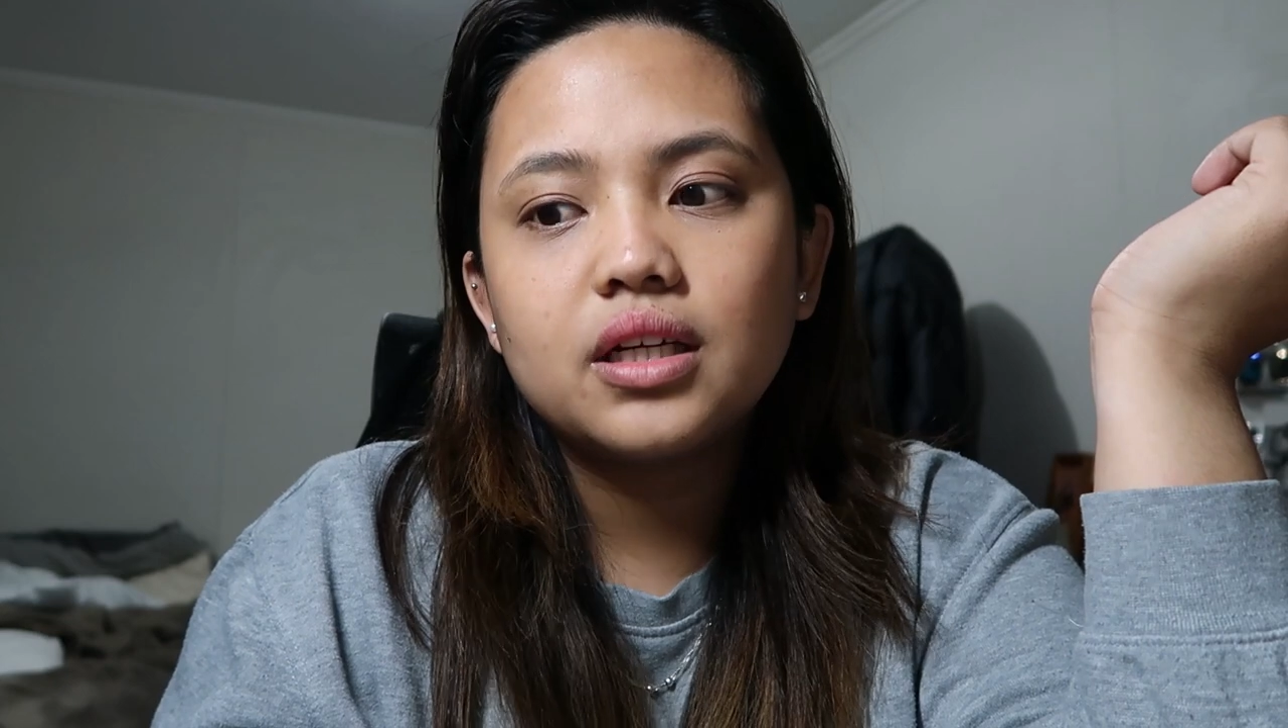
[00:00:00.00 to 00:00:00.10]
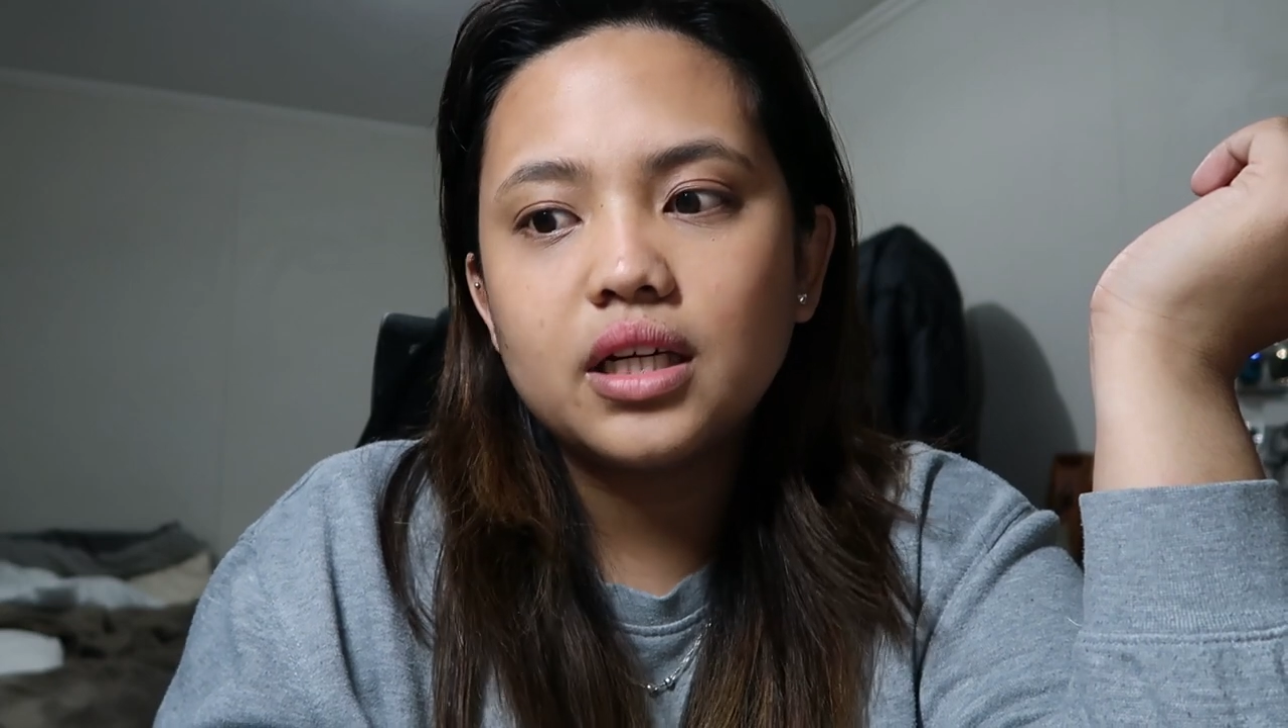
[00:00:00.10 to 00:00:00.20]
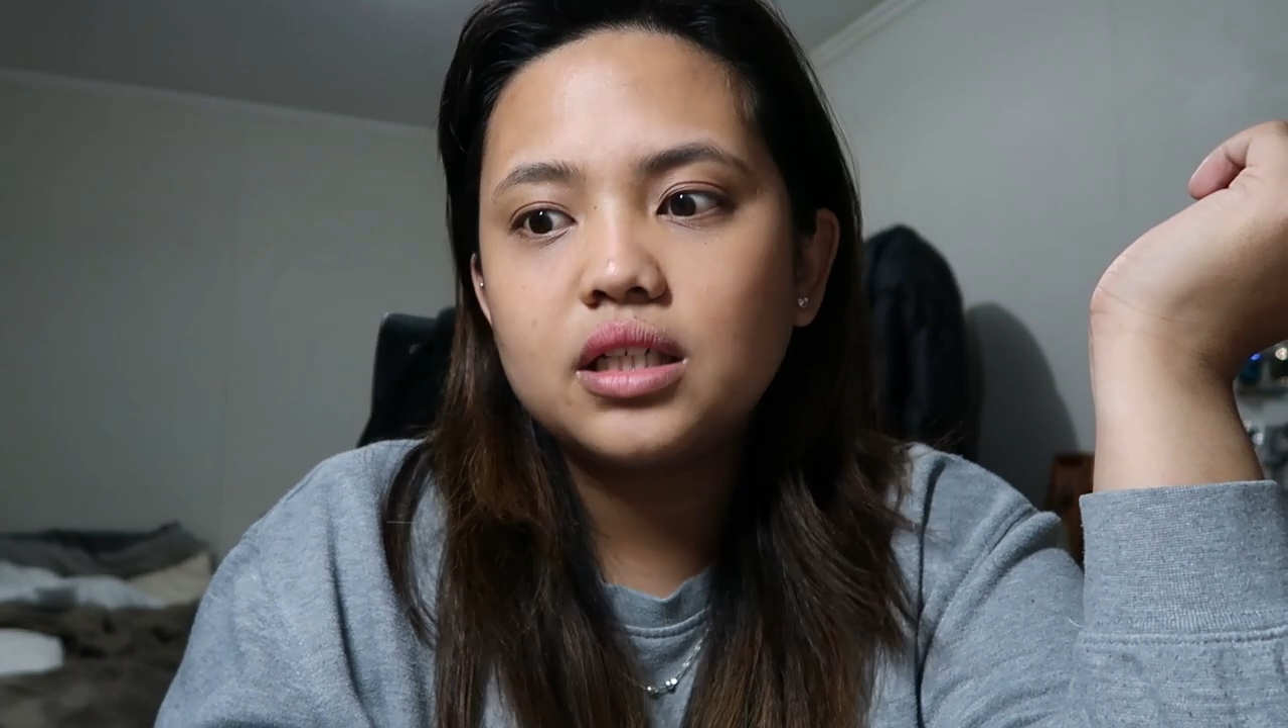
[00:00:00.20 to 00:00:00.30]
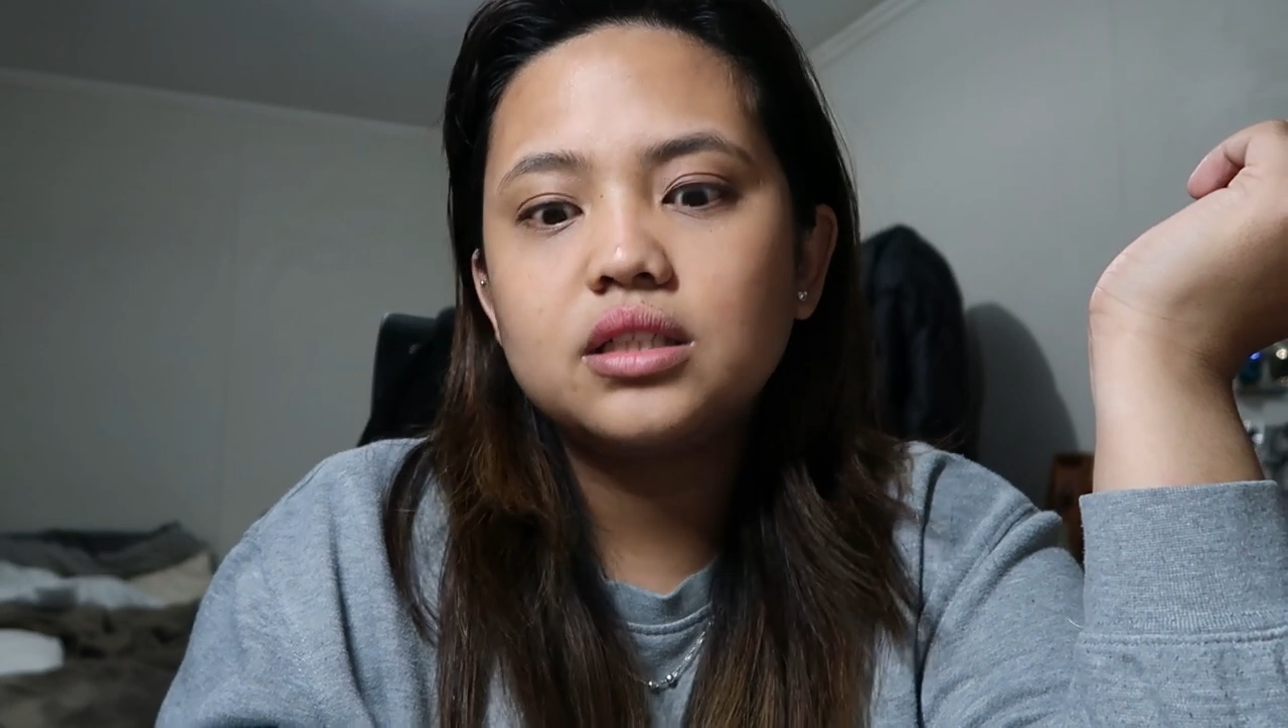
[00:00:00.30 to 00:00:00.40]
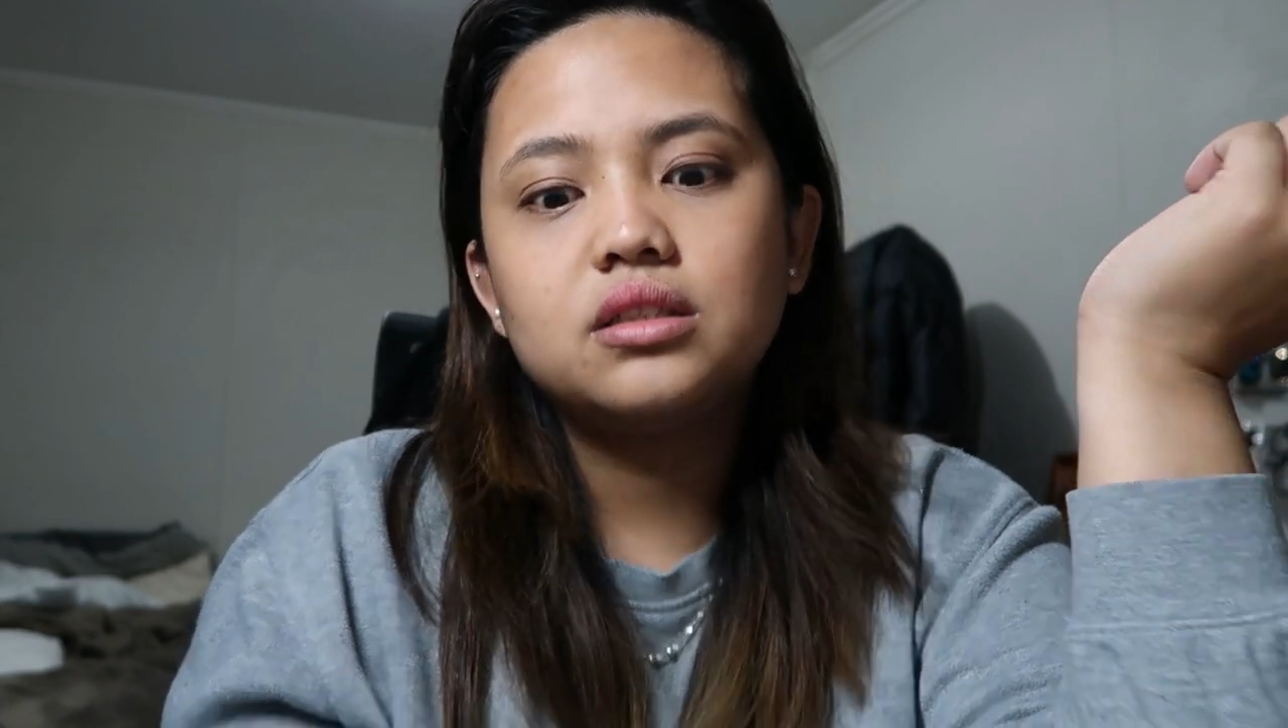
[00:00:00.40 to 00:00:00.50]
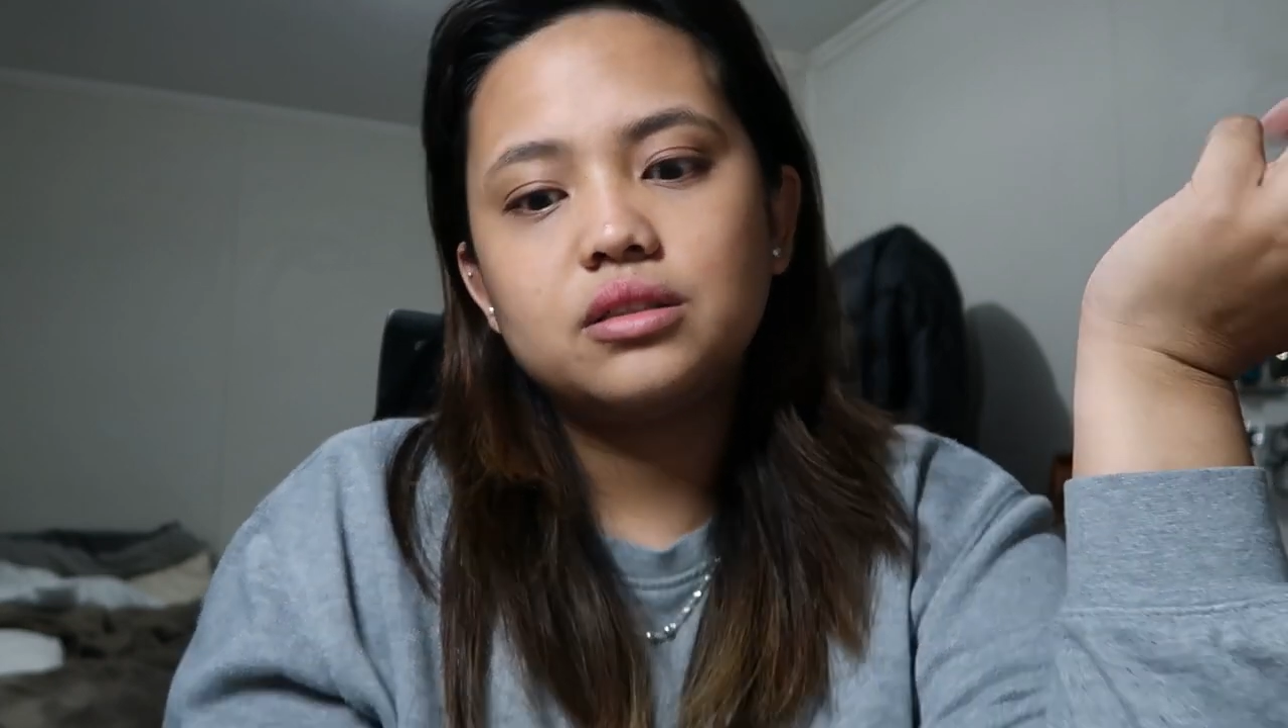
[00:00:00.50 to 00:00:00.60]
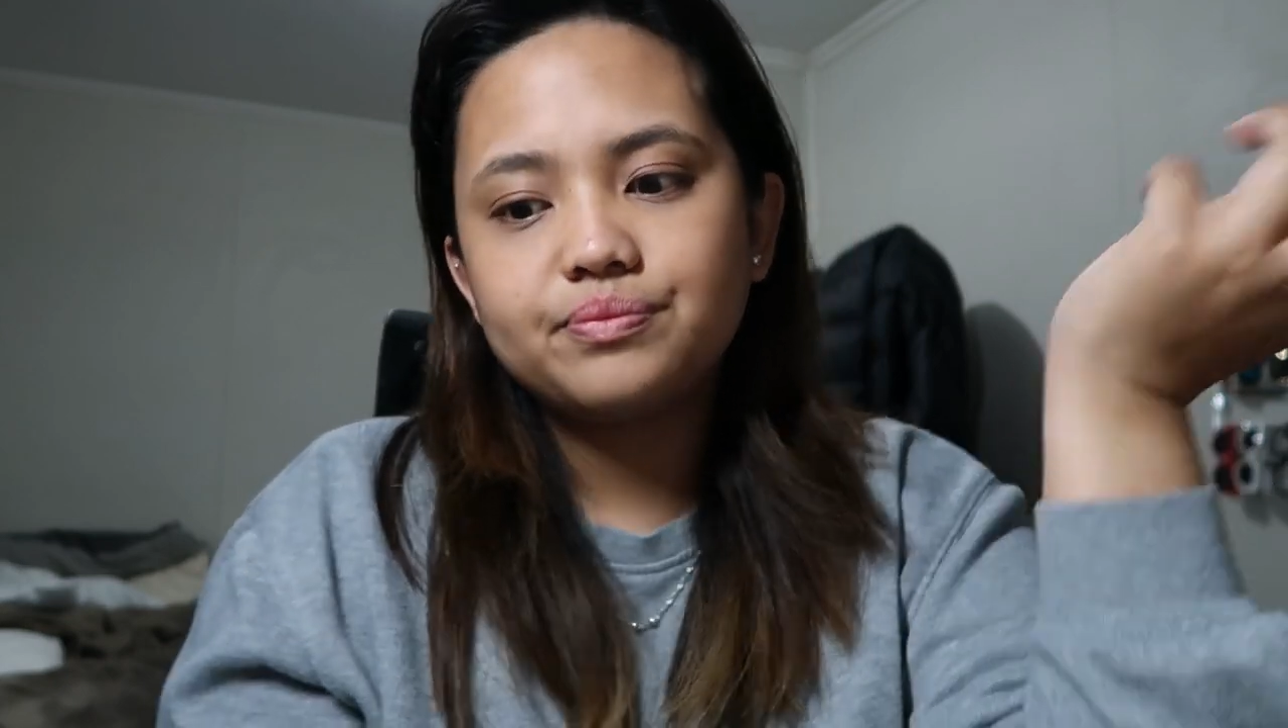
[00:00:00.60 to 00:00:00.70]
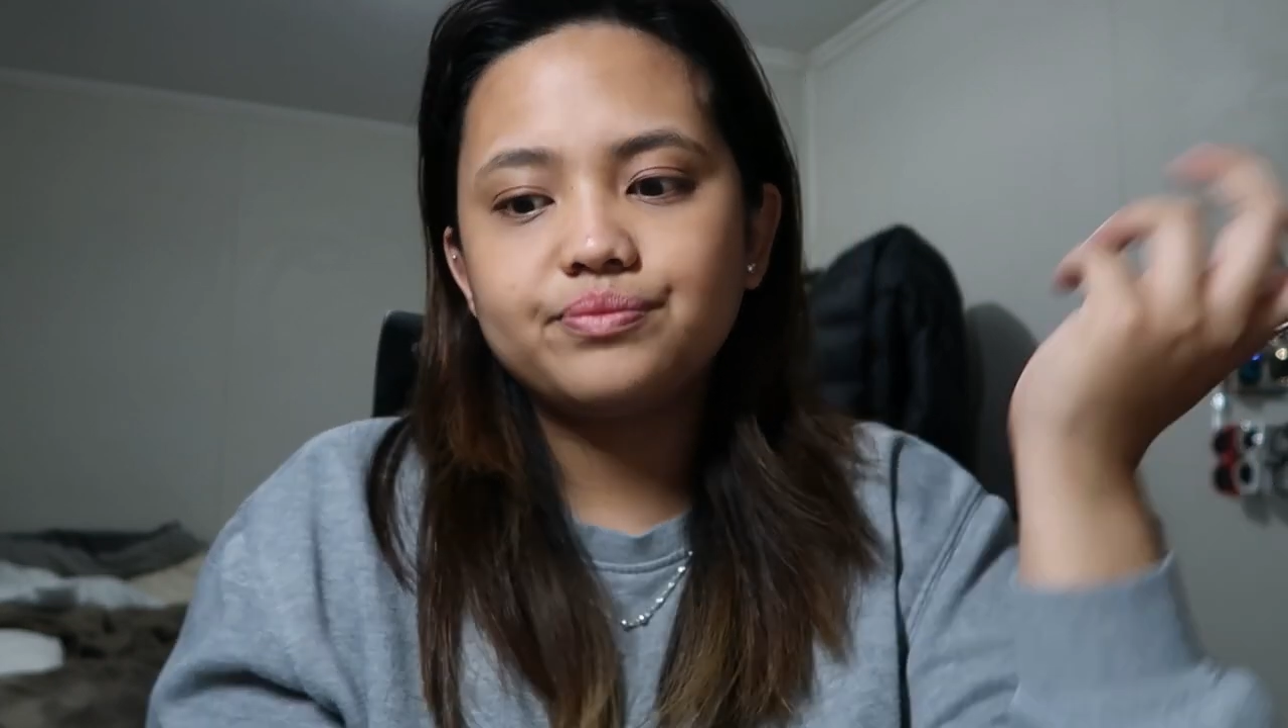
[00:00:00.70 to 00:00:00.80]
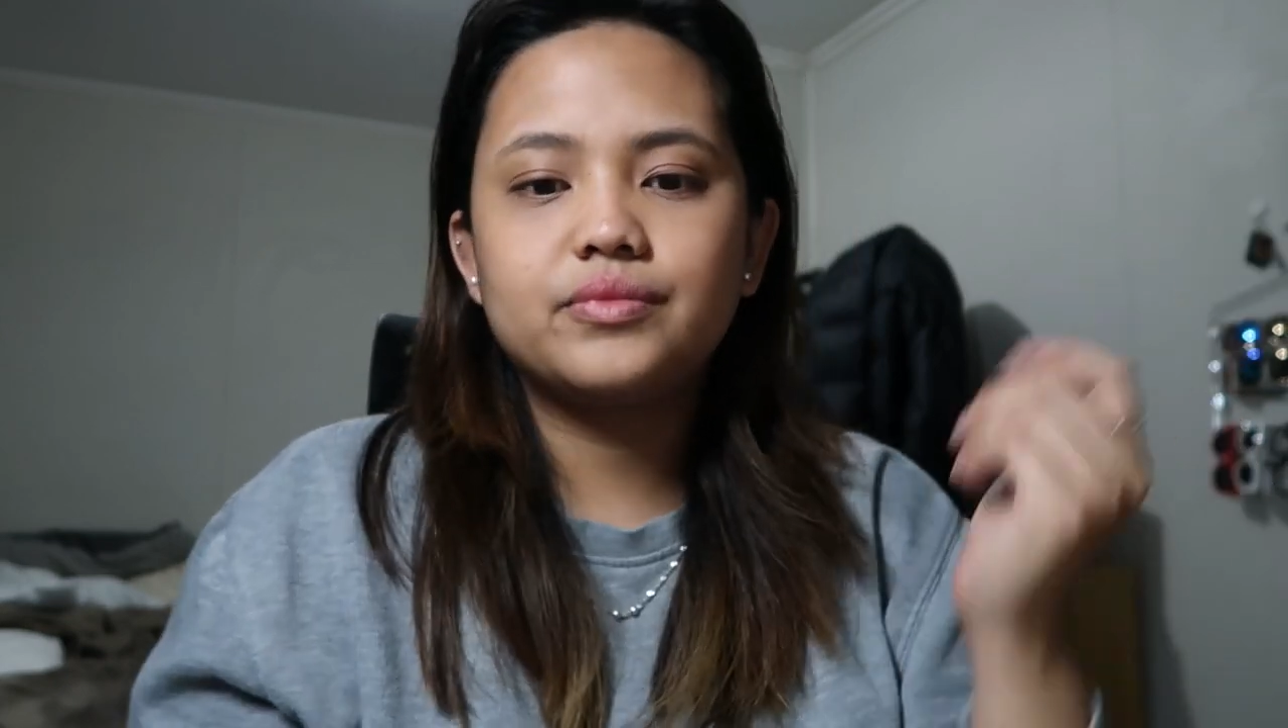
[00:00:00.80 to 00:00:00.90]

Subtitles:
and